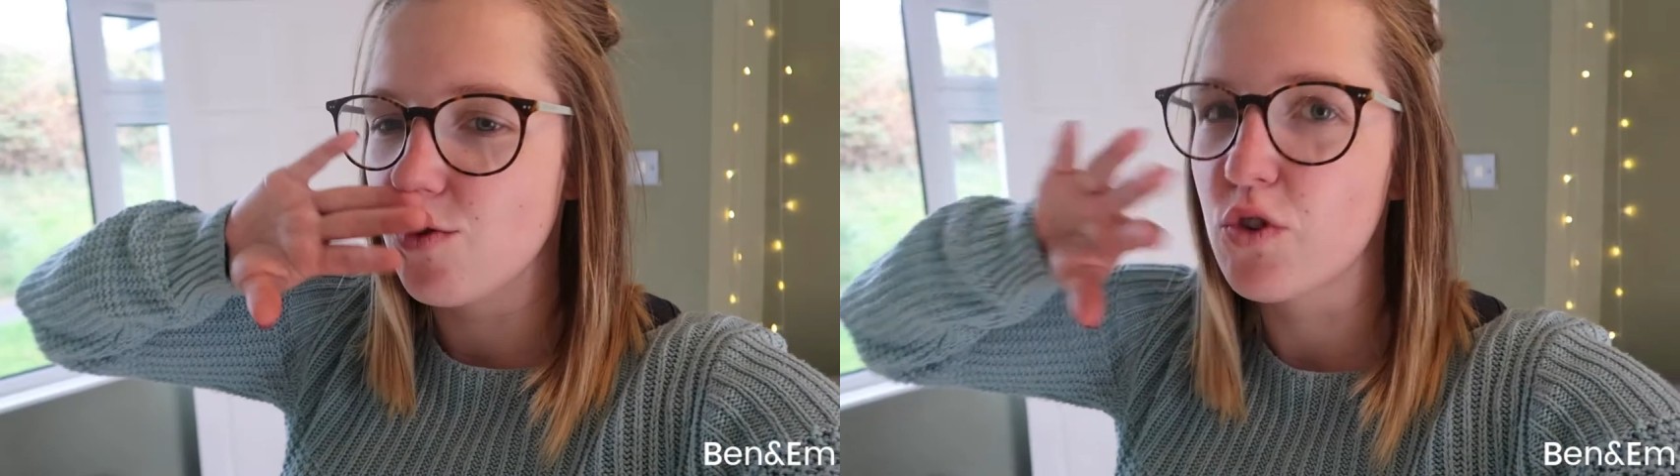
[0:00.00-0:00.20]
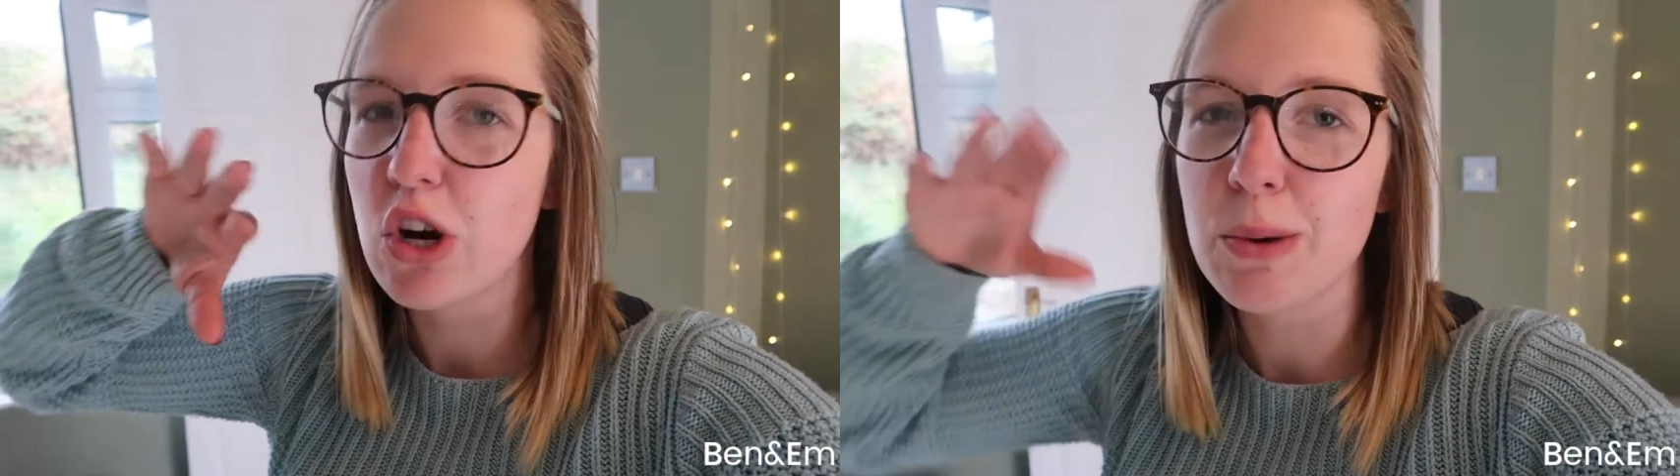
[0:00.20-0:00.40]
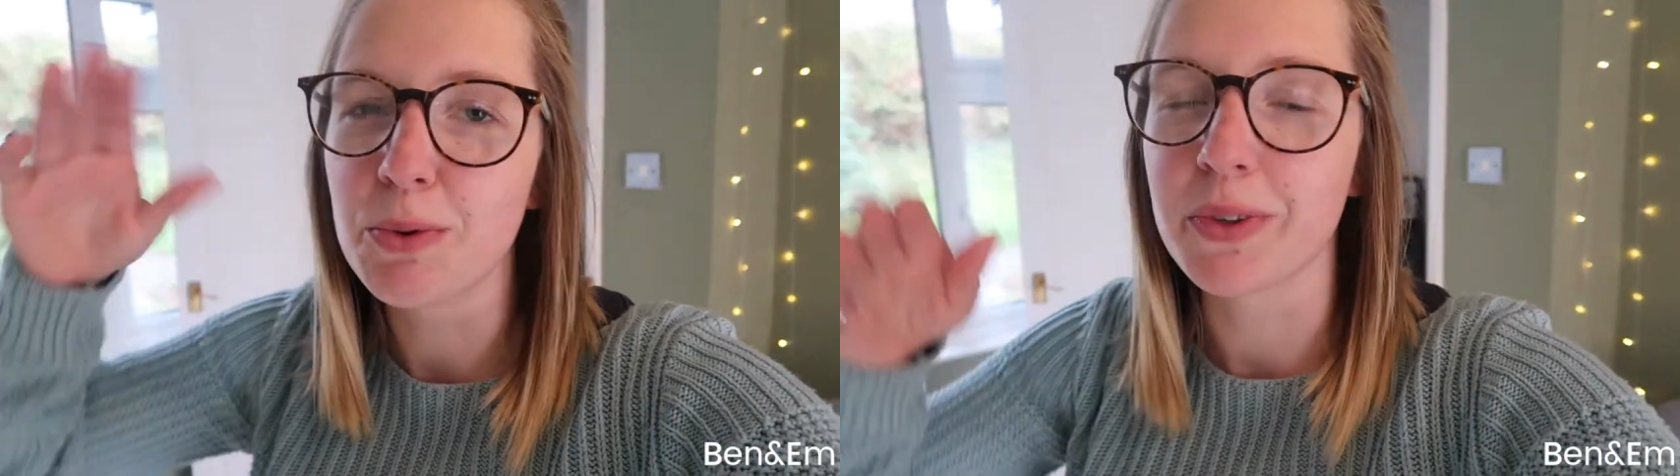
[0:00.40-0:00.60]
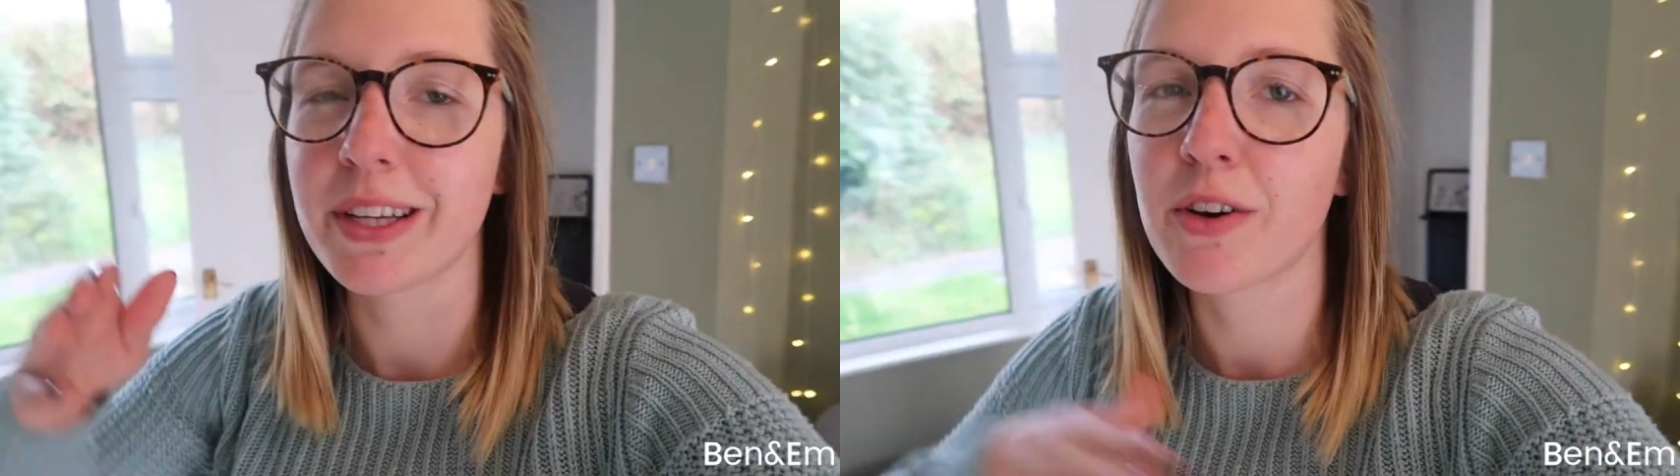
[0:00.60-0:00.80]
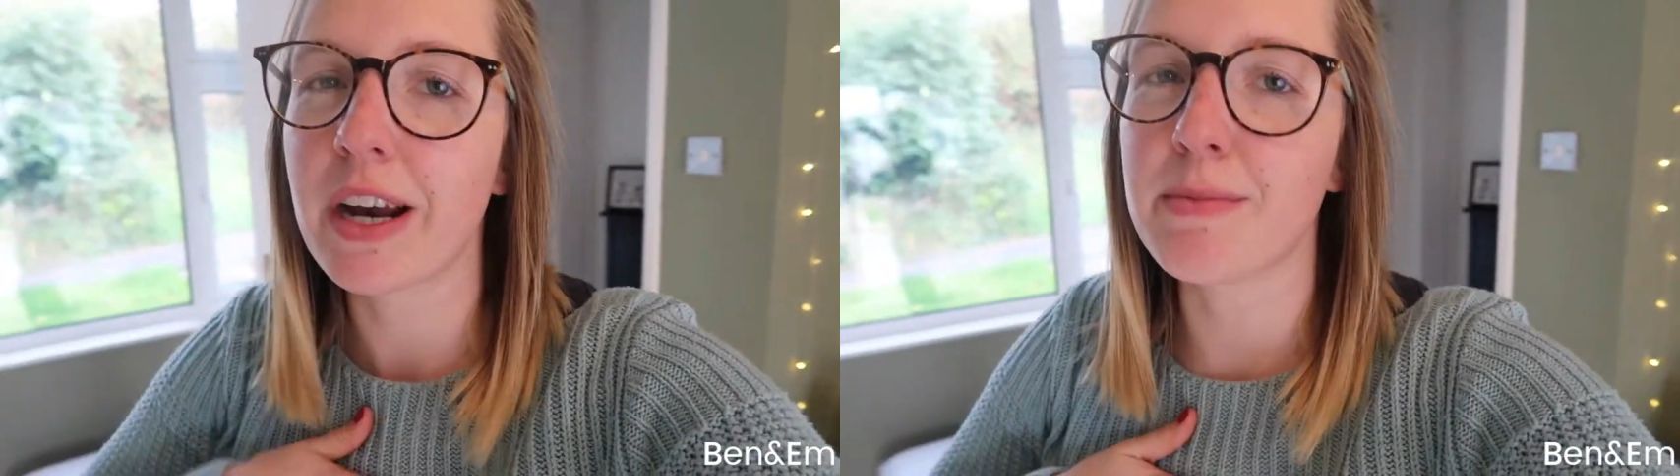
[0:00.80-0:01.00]
Rubes was
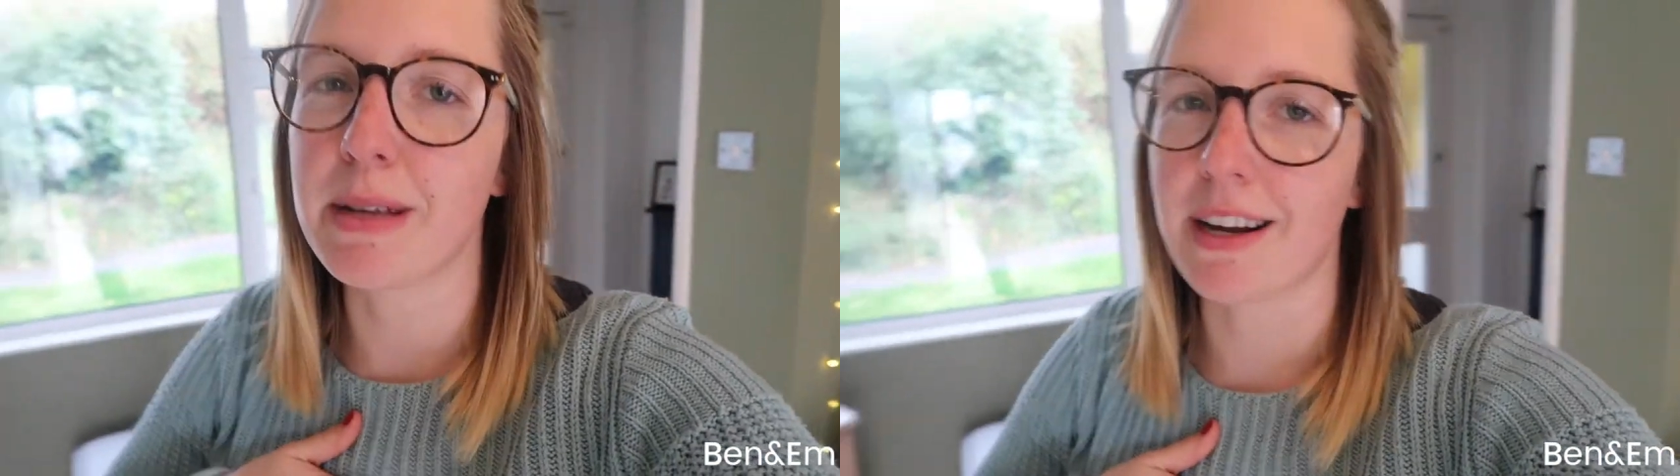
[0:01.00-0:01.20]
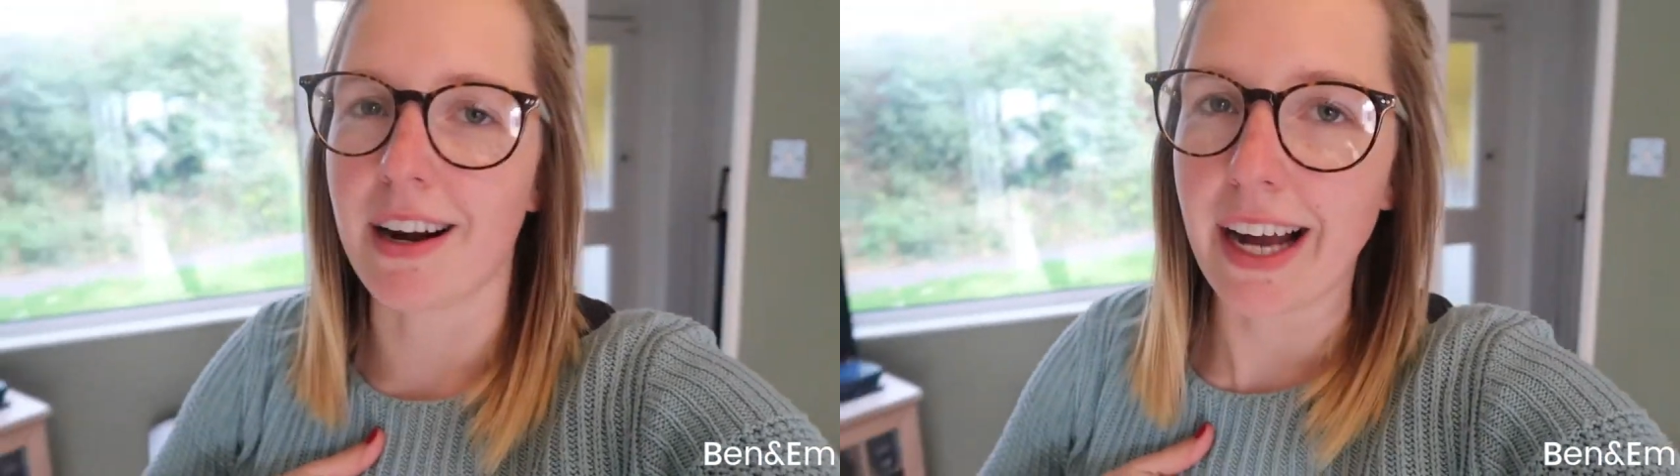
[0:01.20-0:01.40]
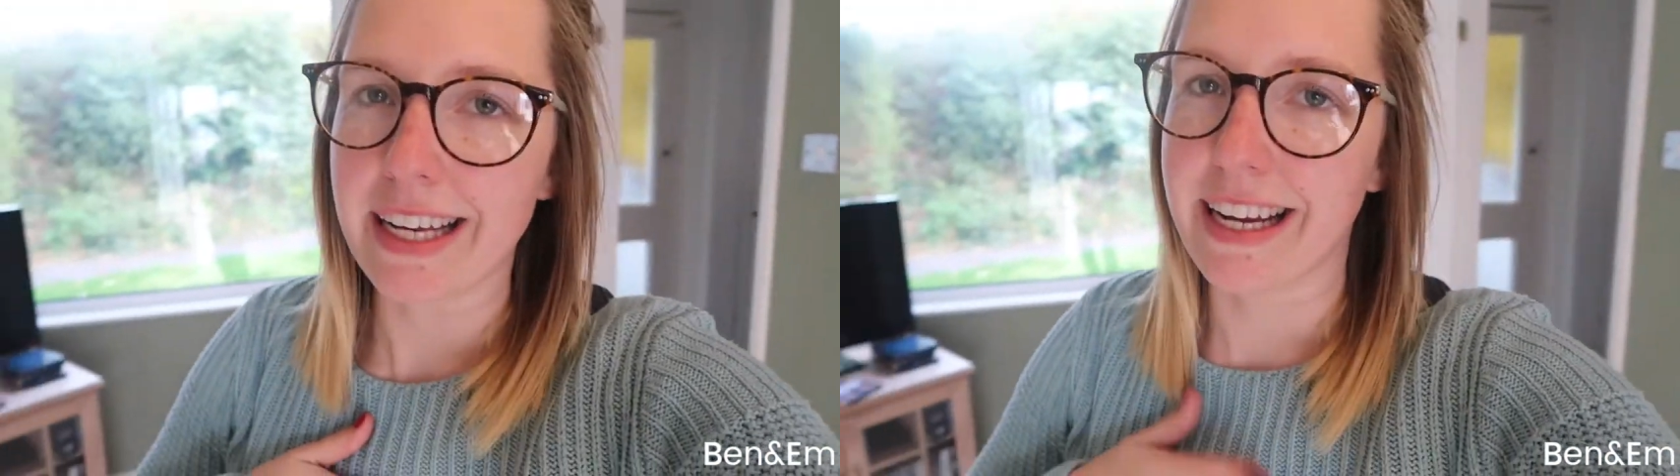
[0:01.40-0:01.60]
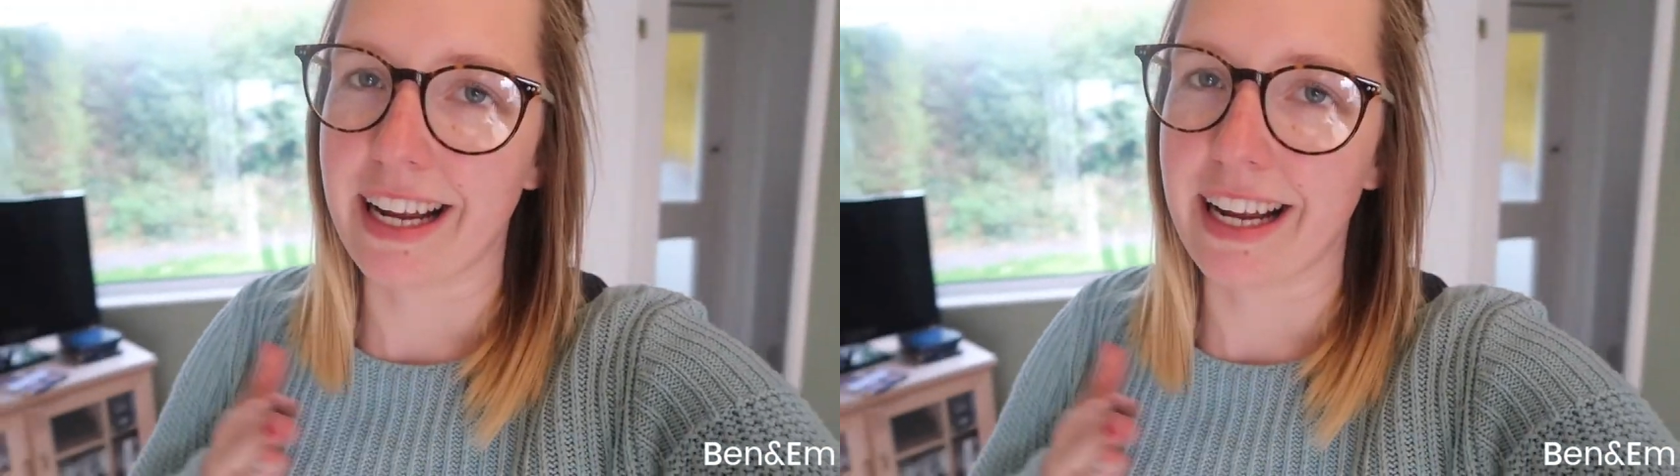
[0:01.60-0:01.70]
incredibly kind